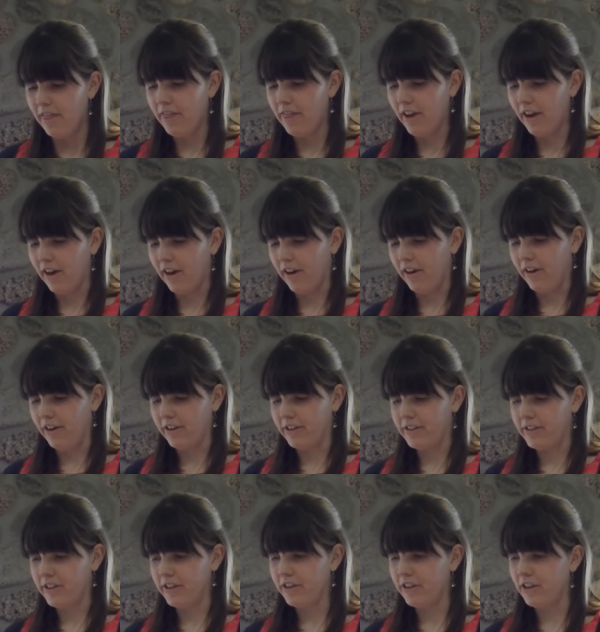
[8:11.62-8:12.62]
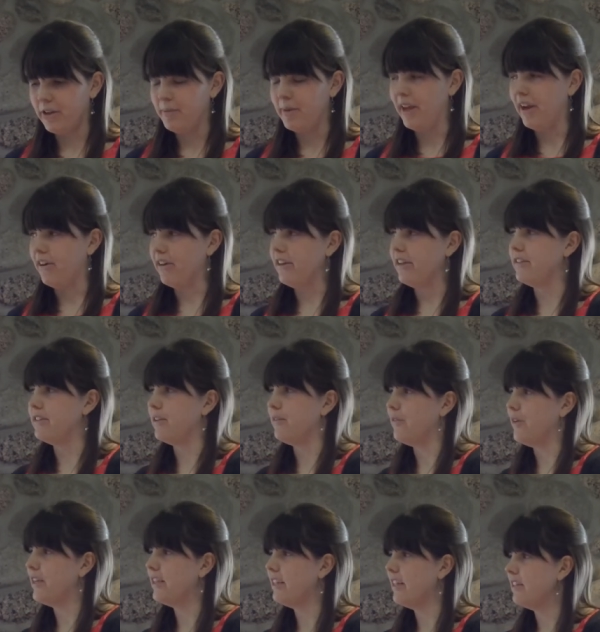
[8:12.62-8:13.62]
There are still going to be areas
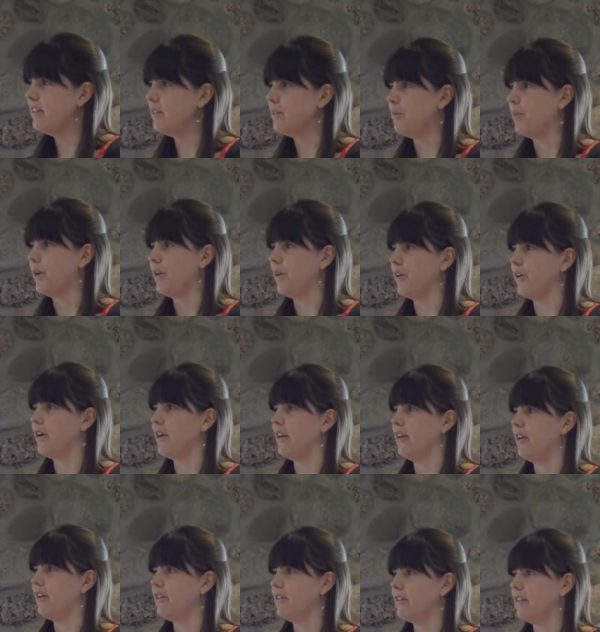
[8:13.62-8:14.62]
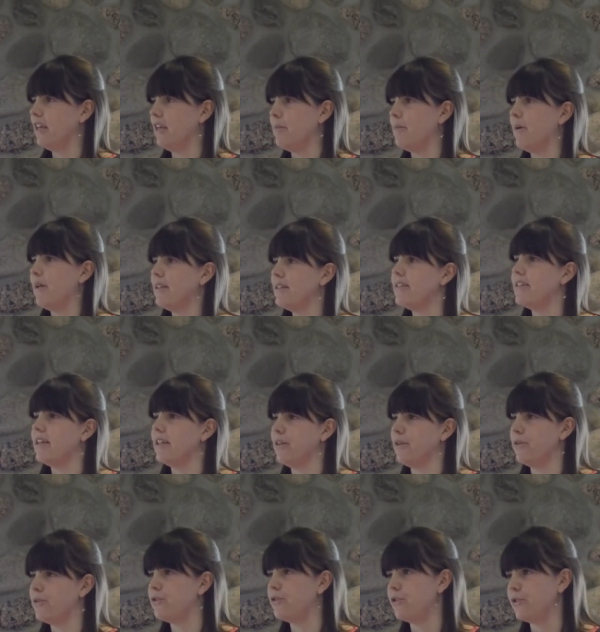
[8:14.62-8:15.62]
of weakness, but you're going to keep on seeing
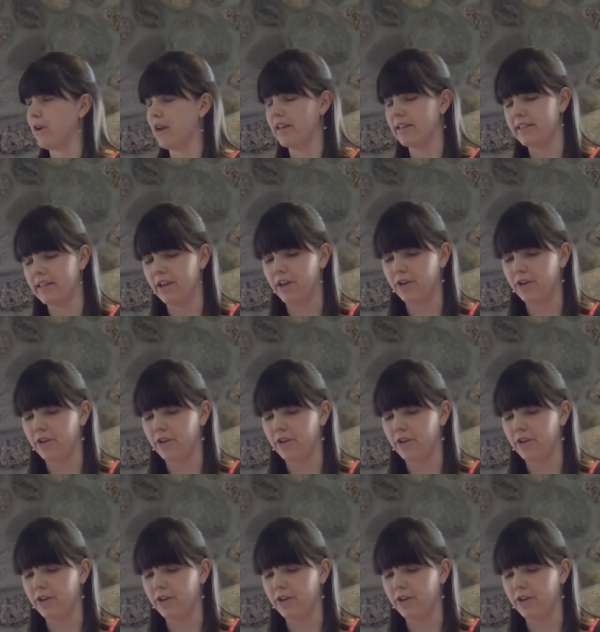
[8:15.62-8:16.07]
those strengths